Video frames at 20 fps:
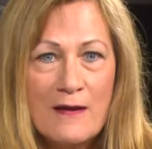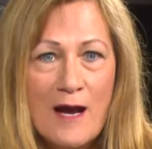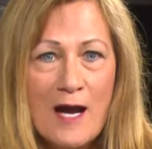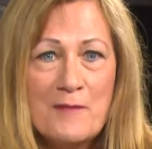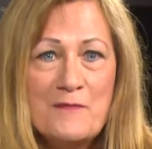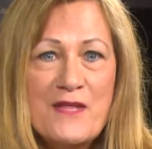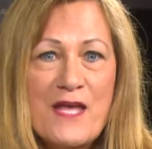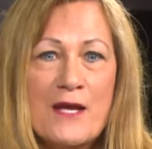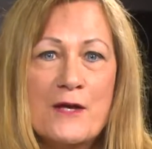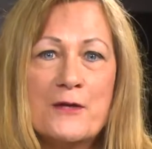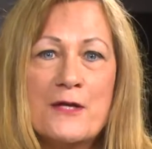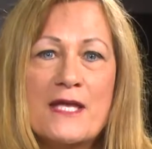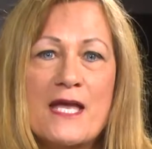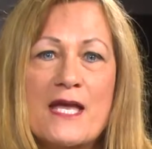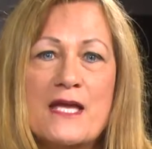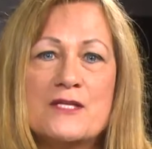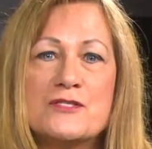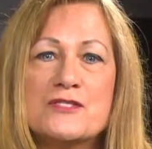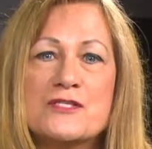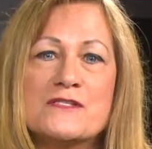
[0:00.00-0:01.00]
I'm the Area
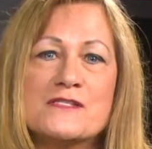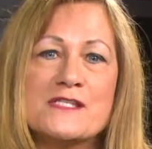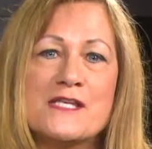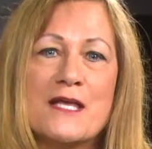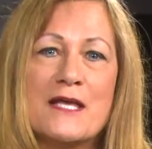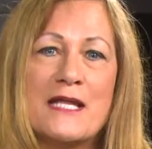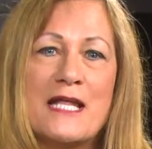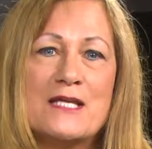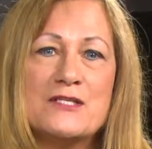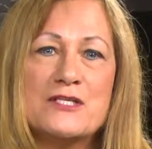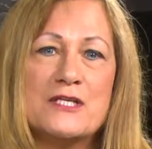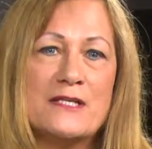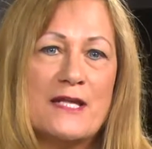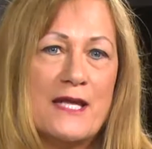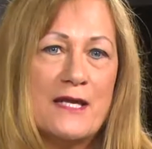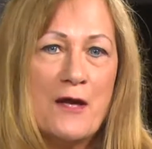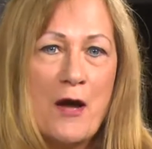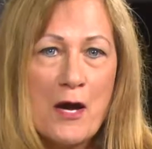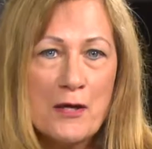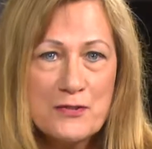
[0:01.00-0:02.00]
Agency and Aging
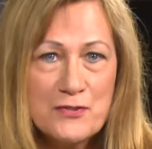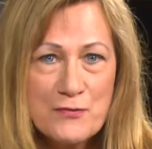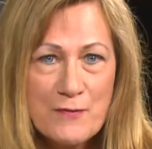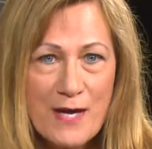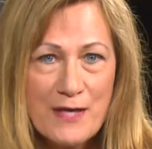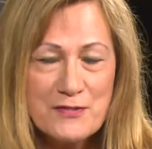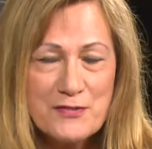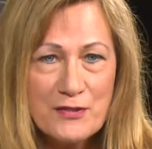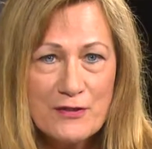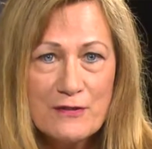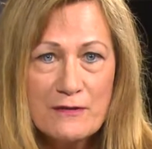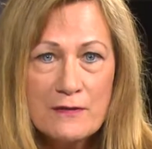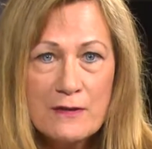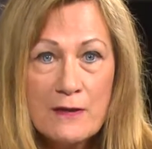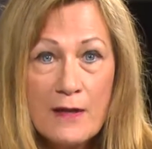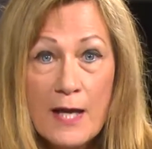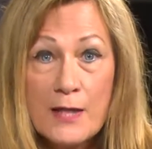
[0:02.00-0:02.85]
NACOG Director,